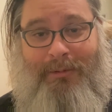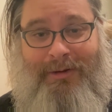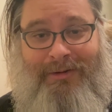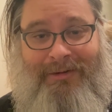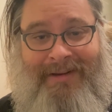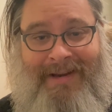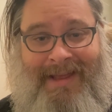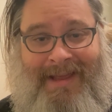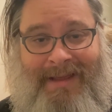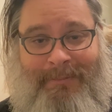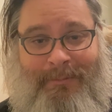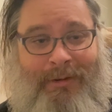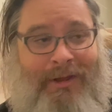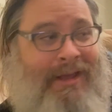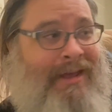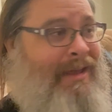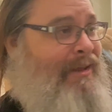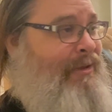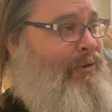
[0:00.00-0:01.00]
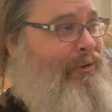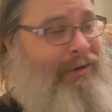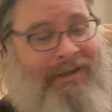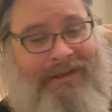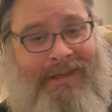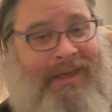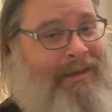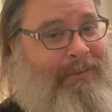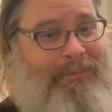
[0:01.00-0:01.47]
your name, you can
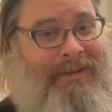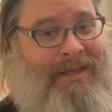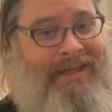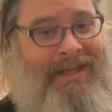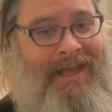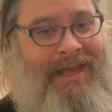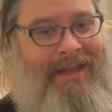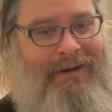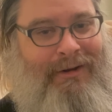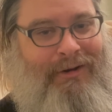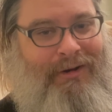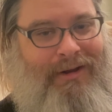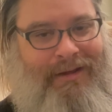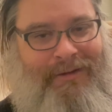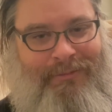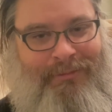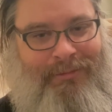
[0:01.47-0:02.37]
kick me later,